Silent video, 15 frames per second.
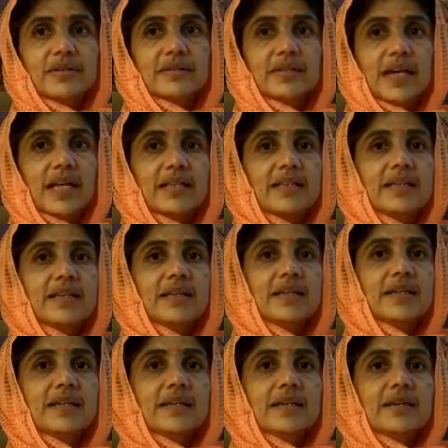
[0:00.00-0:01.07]
Can
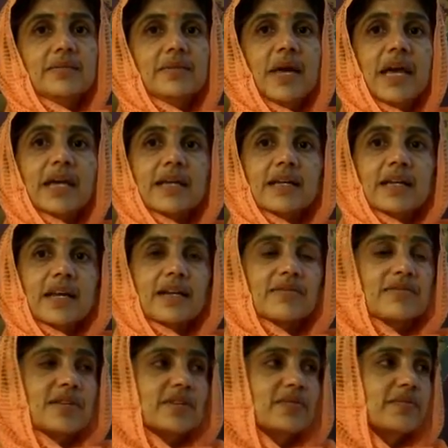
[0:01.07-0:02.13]
the waker
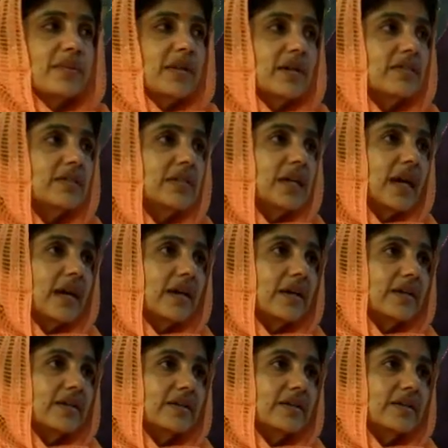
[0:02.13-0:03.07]
exist without the I?